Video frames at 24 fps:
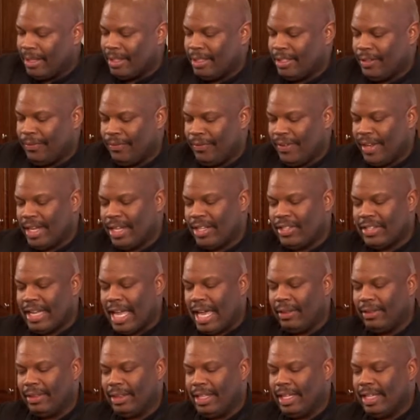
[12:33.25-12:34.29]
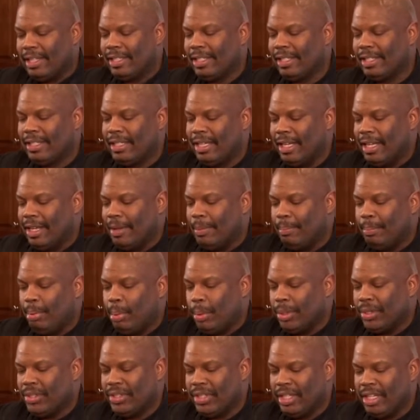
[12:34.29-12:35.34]
to finish out this
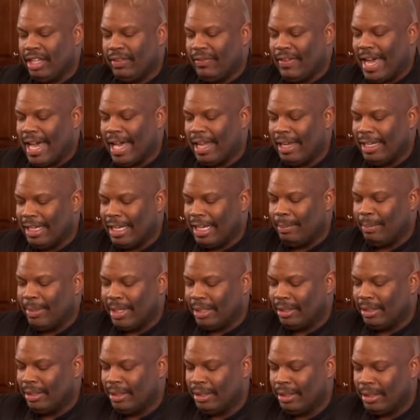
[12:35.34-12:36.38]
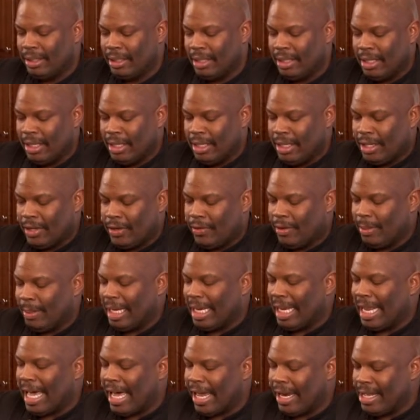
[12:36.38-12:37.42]
portion of our lemon
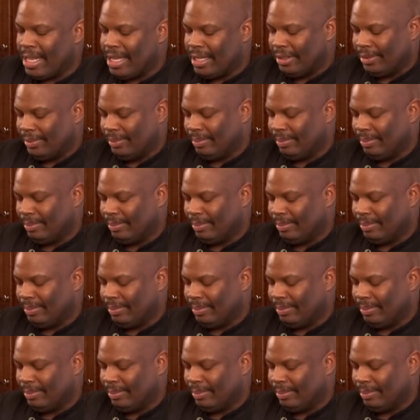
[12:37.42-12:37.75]
remoulade.